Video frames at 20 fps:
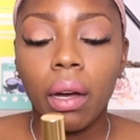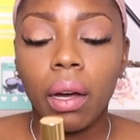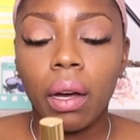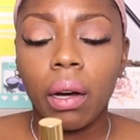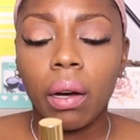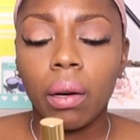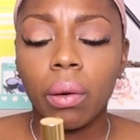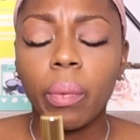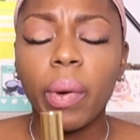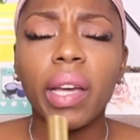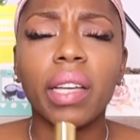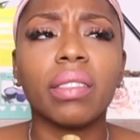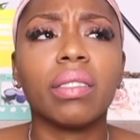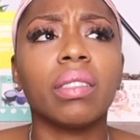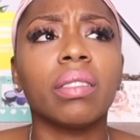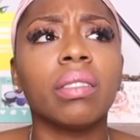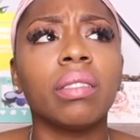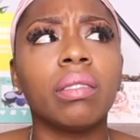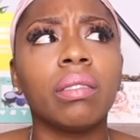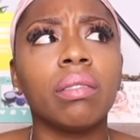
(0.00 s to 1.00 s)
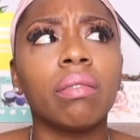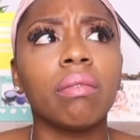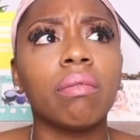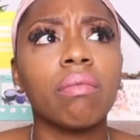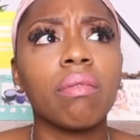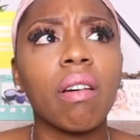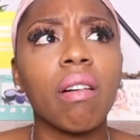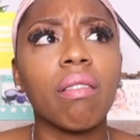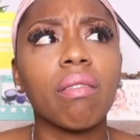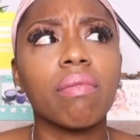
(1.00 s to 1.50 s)
uh, wait,
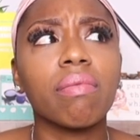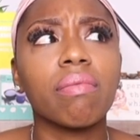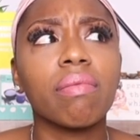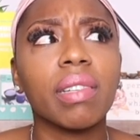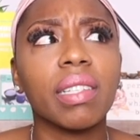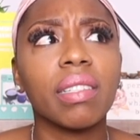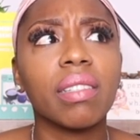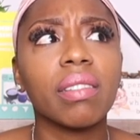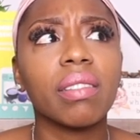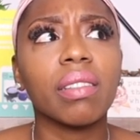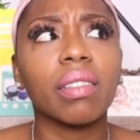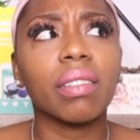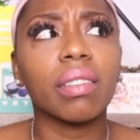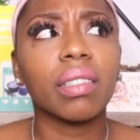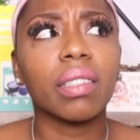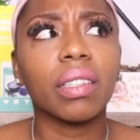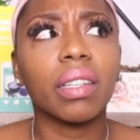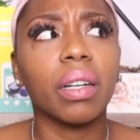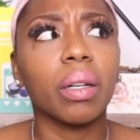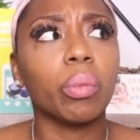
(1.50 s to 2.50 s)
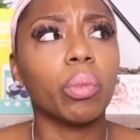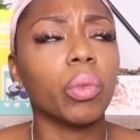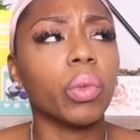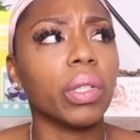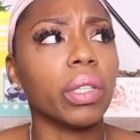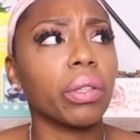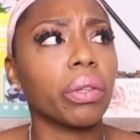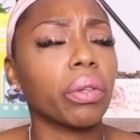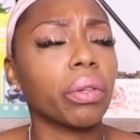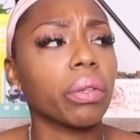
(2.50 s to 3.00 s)
no, it doesn't come
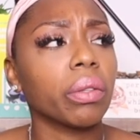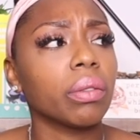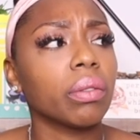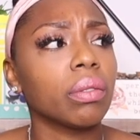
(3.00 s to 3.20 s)
with